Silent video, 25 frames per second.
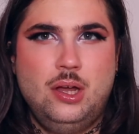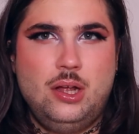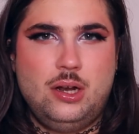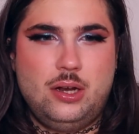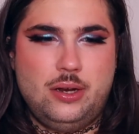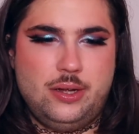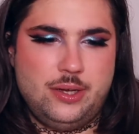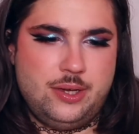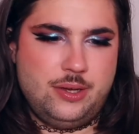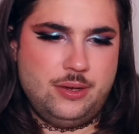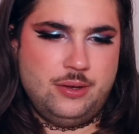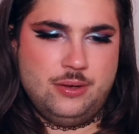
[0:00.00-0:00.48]

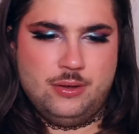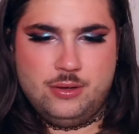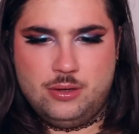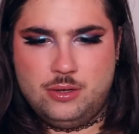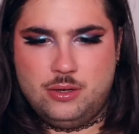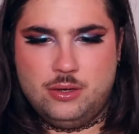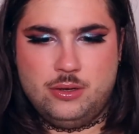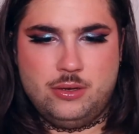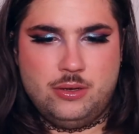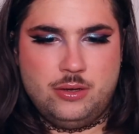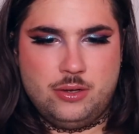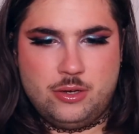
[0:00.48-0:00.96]
like
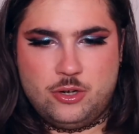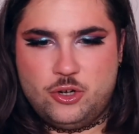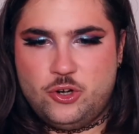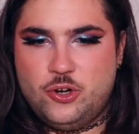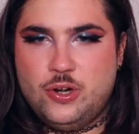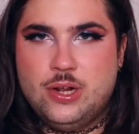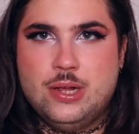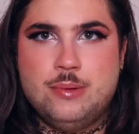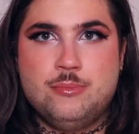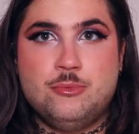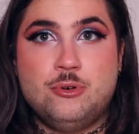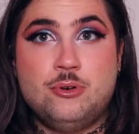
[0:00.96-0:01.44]
a
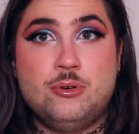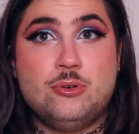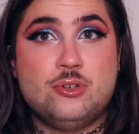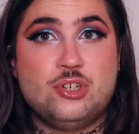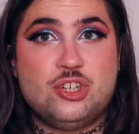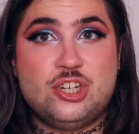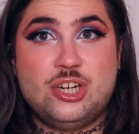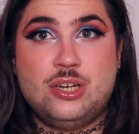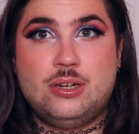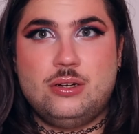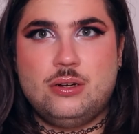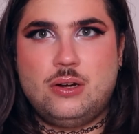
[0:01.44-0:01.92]
cream or
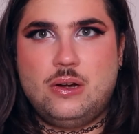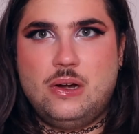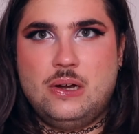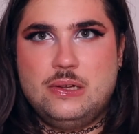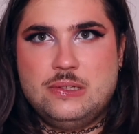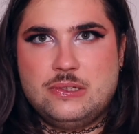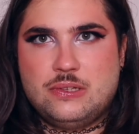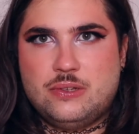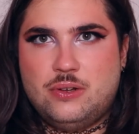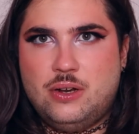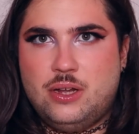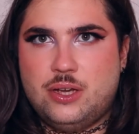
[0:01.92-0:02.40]
gel
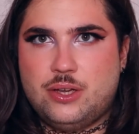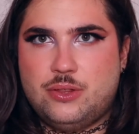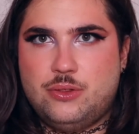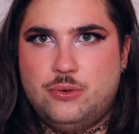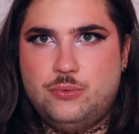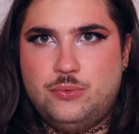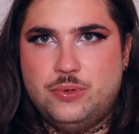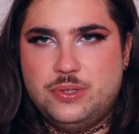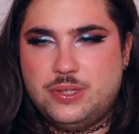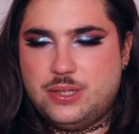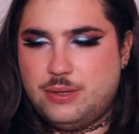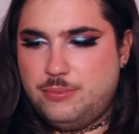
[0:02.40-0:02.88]
cleanser like the
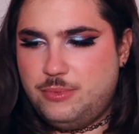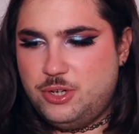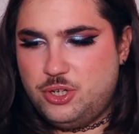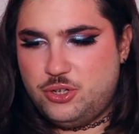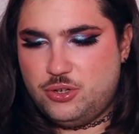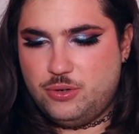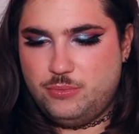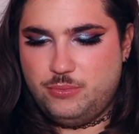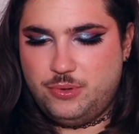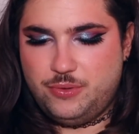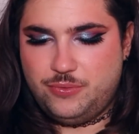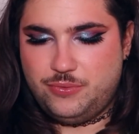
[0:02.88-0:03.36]
ones I
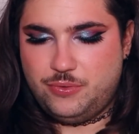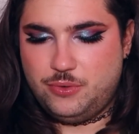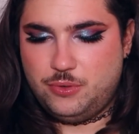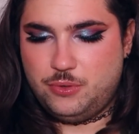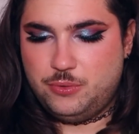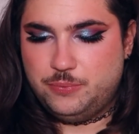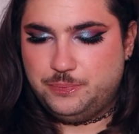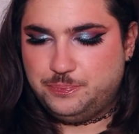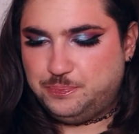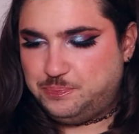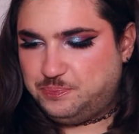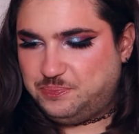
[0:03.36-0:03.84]
mentioned
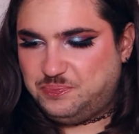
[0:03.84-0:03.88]
before.